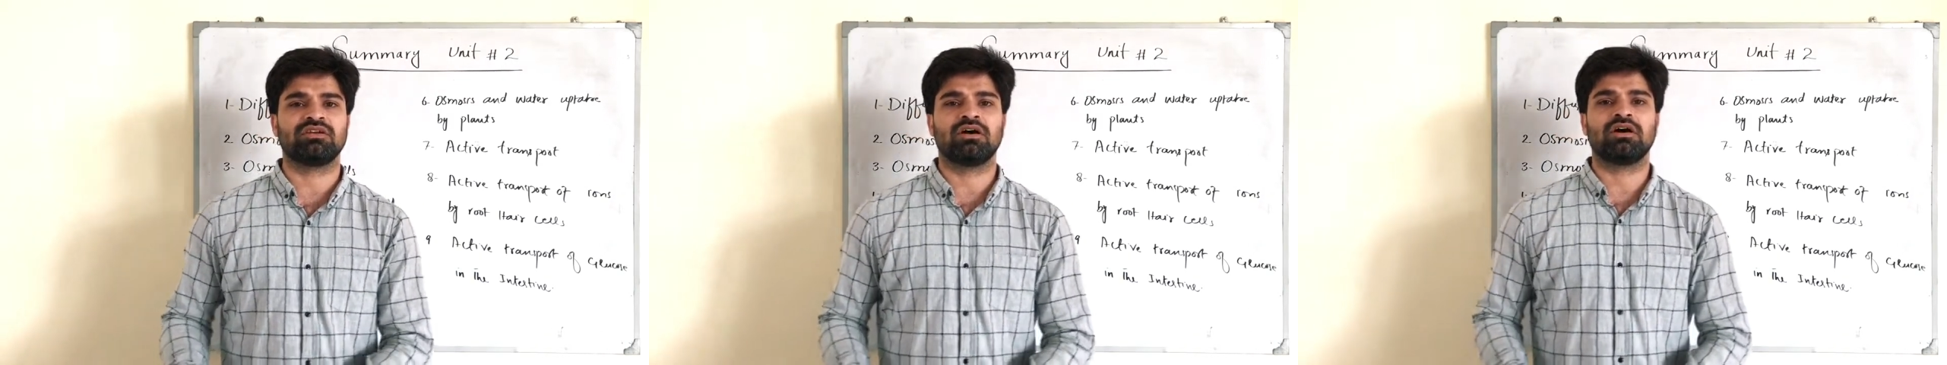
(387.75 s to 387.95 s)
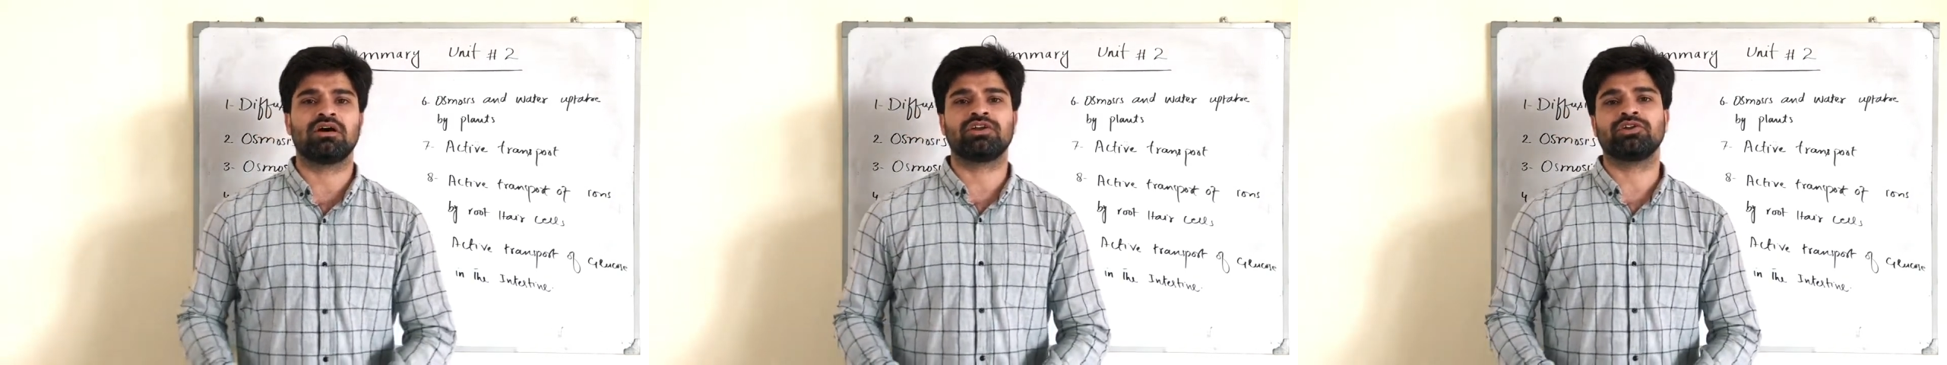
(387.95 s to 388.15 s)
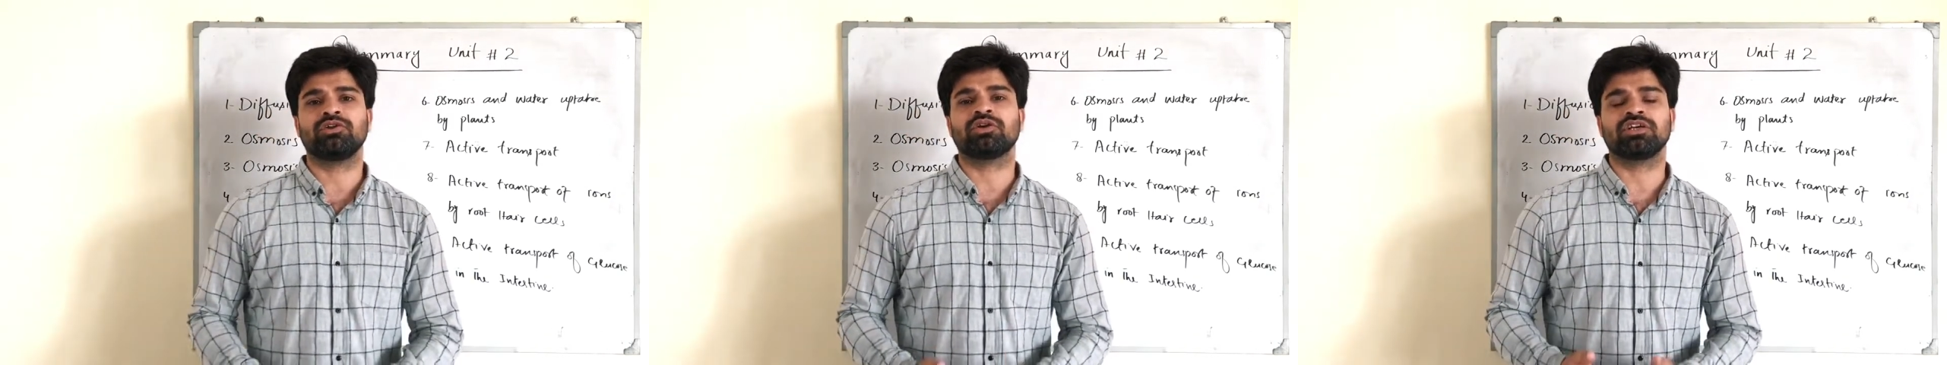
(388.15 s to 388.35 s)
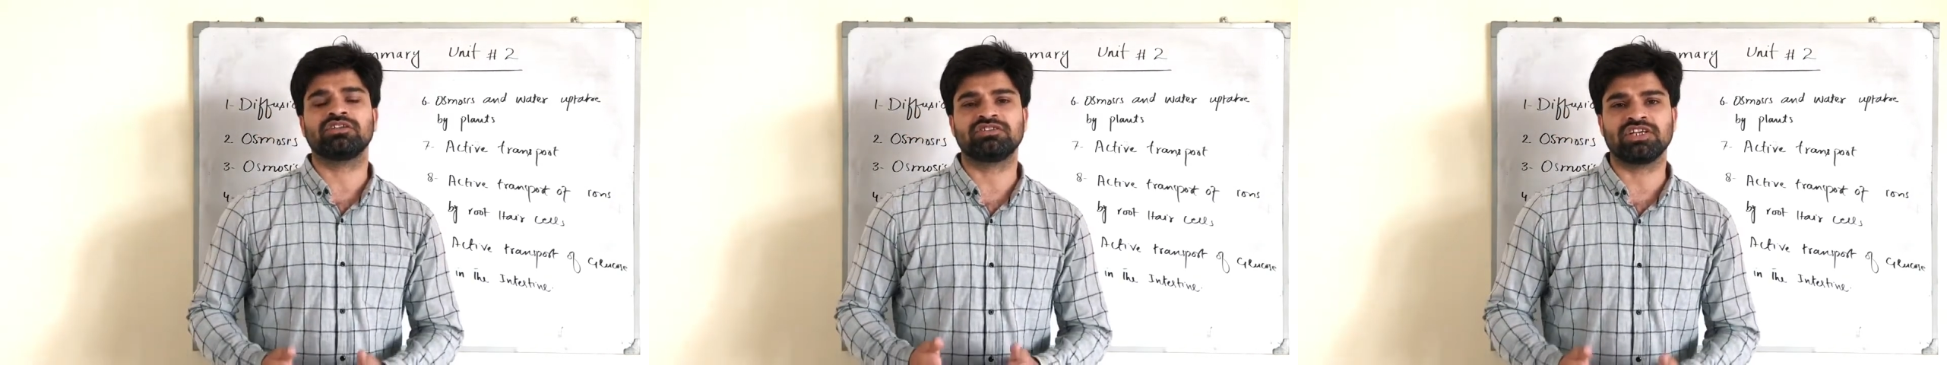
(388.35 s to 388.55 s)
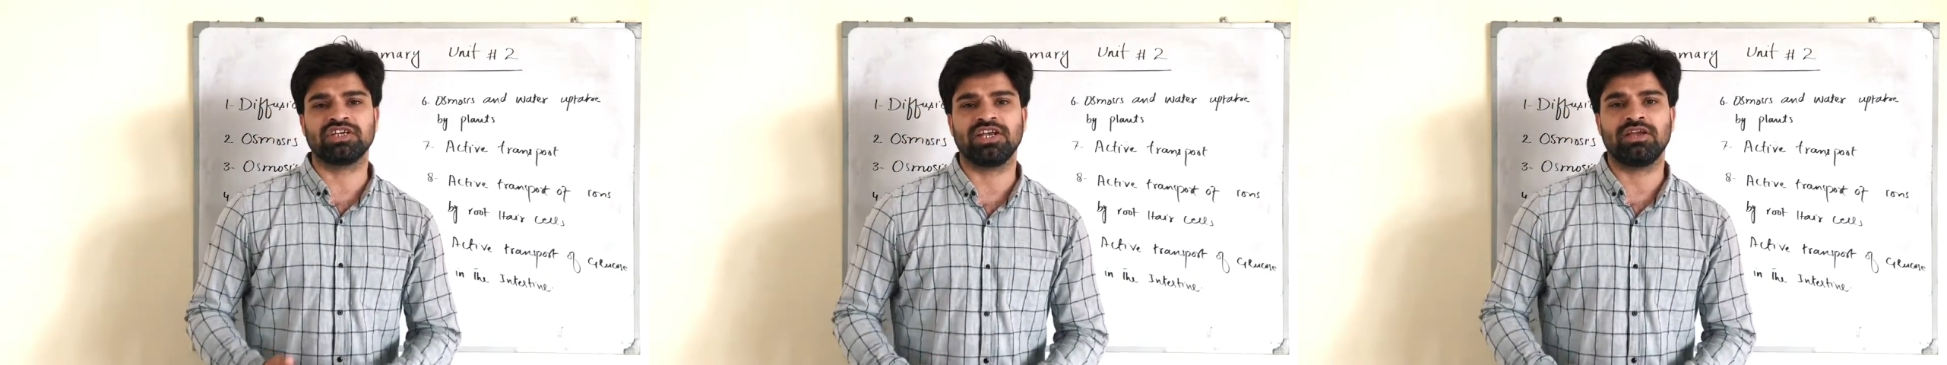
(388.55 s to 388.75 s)
or you can
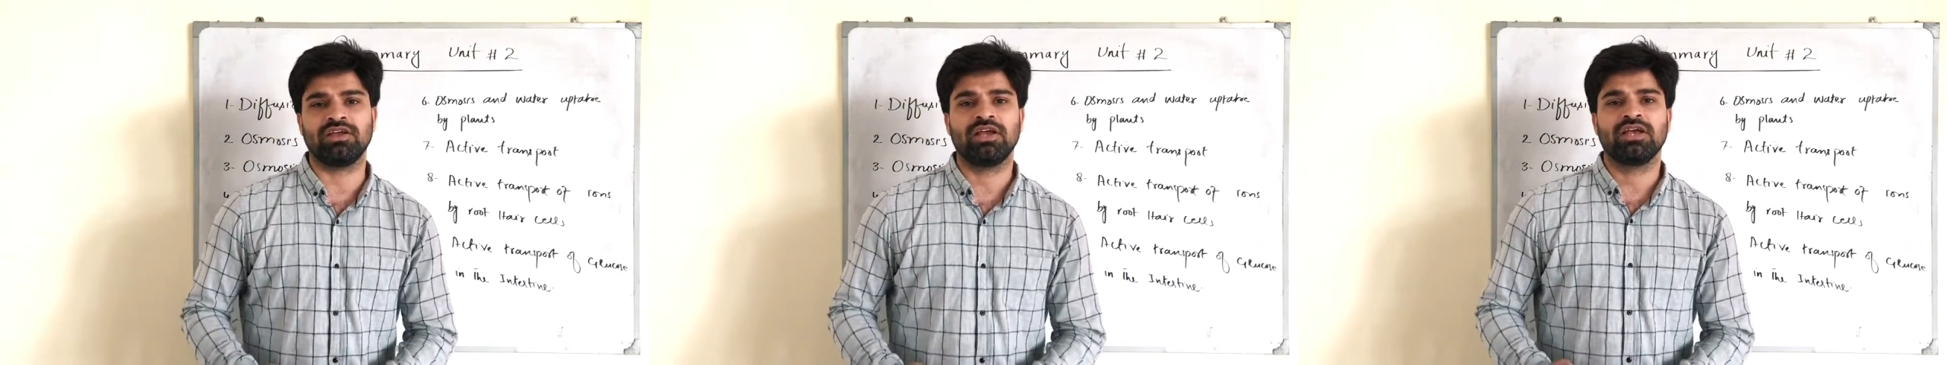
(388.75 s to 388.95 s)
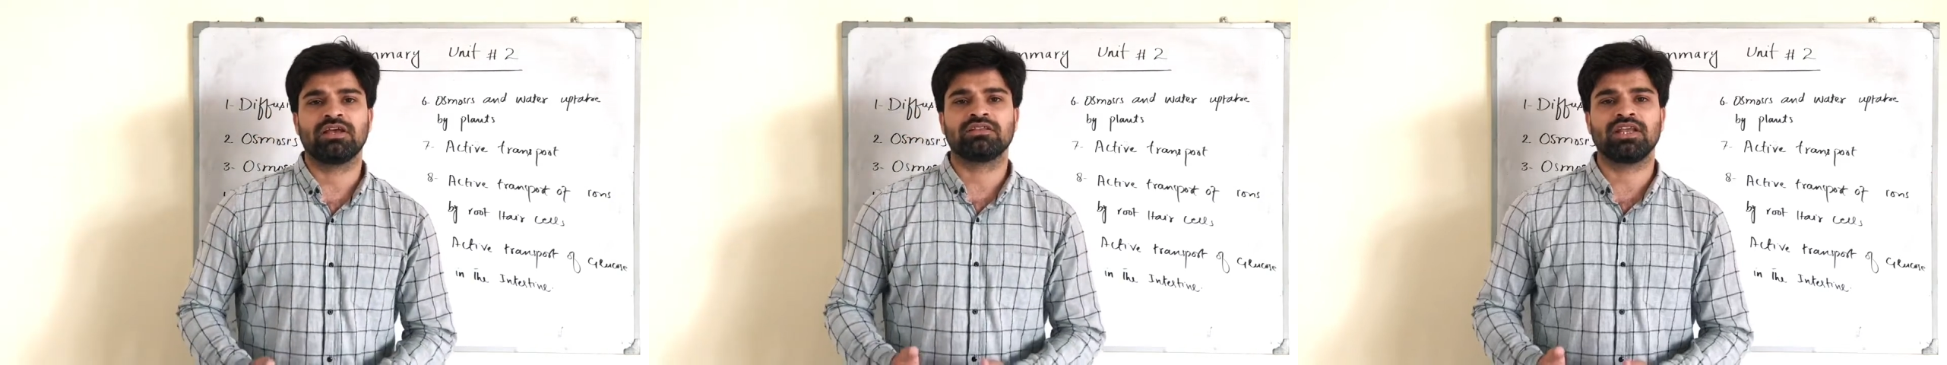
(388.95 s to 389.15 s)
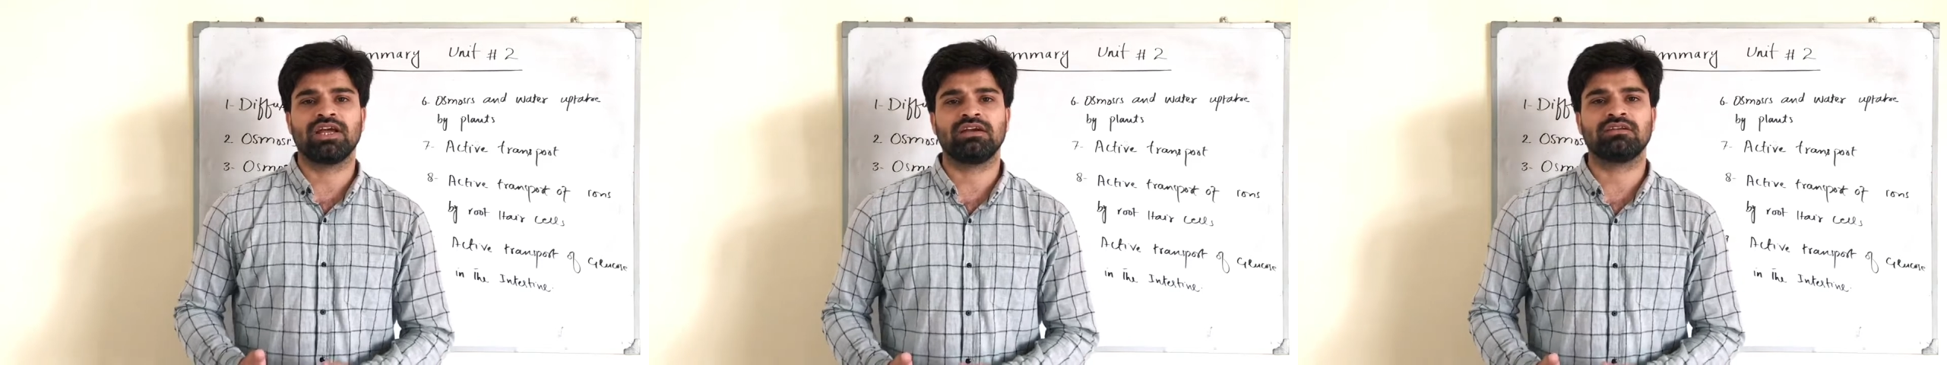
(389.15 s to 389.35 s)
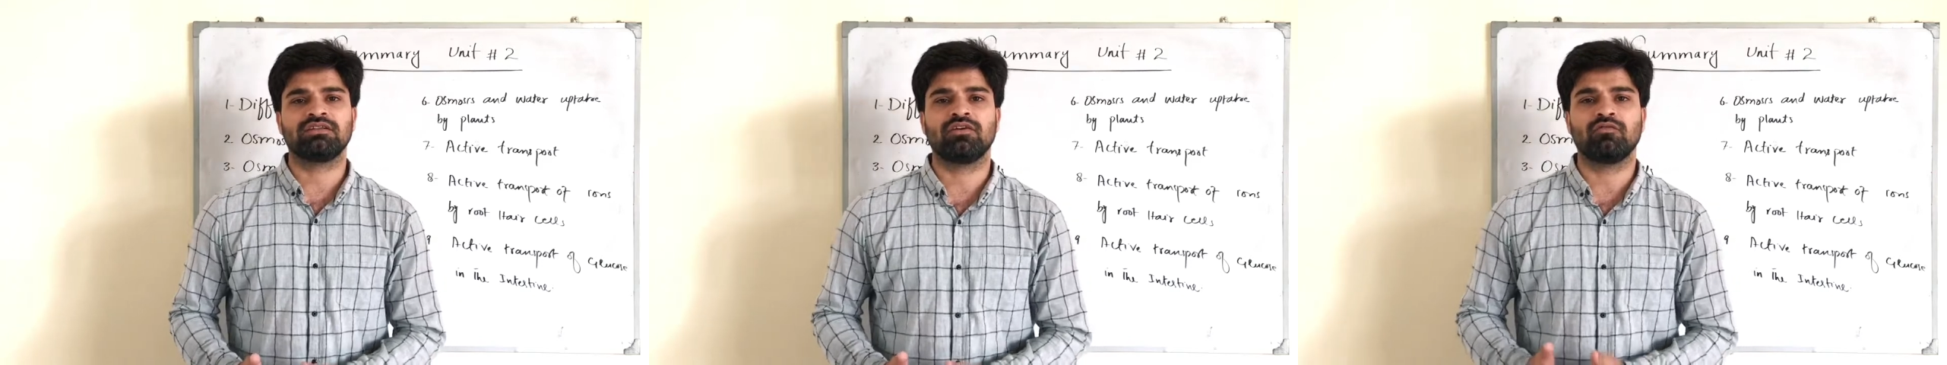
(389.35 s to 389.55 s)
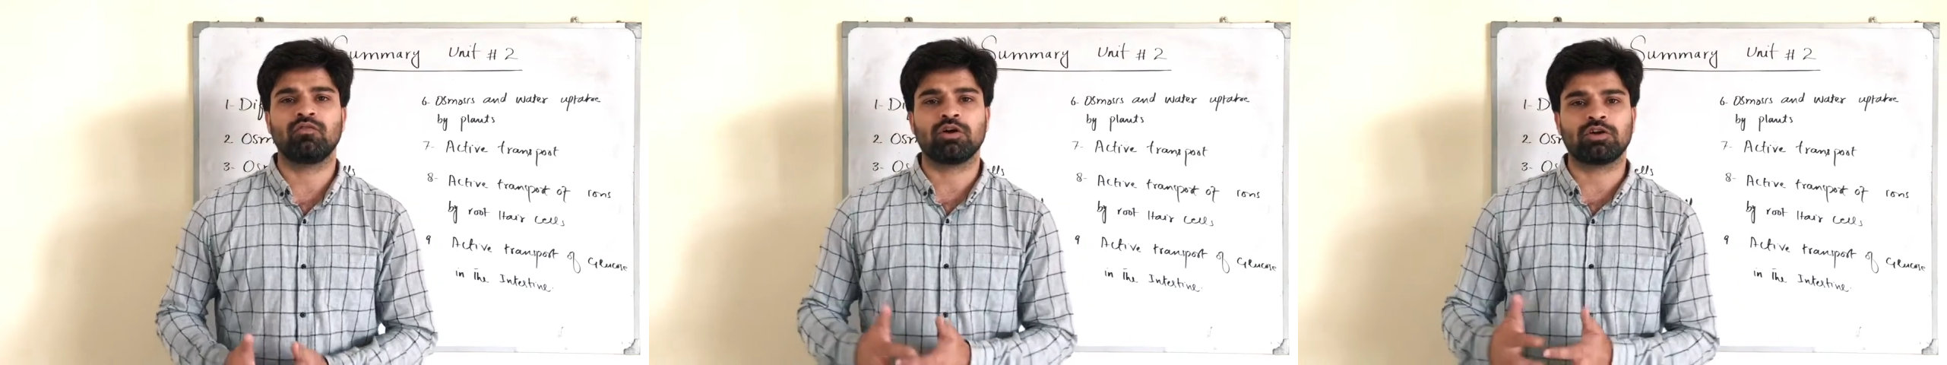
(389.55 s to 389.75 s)
say that
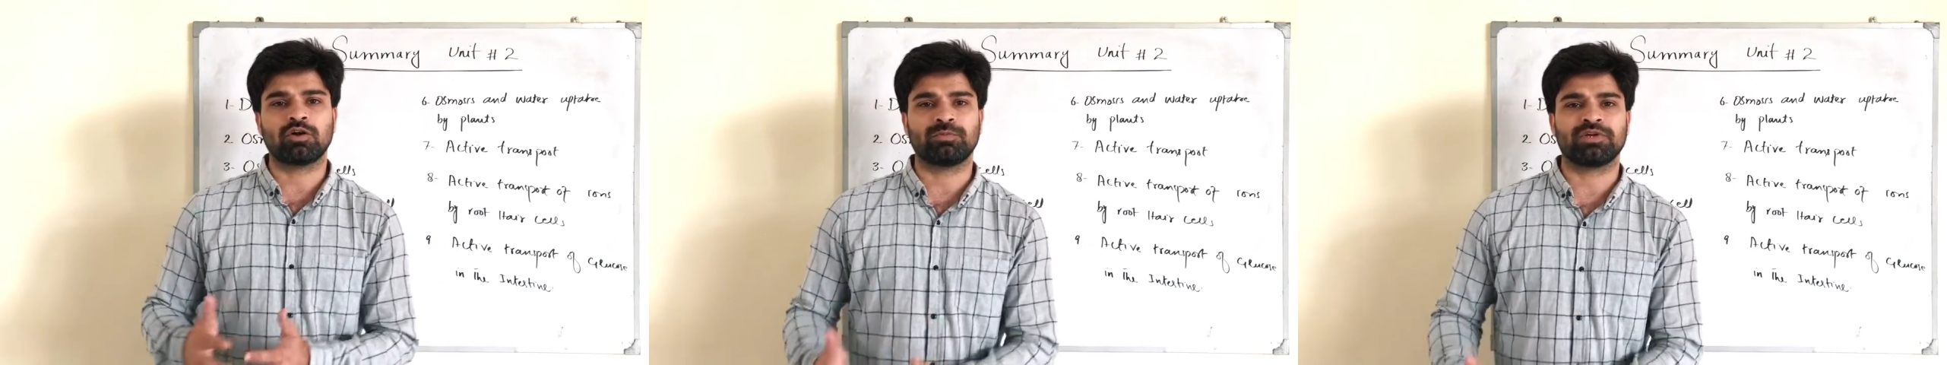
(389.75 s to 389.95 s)
the water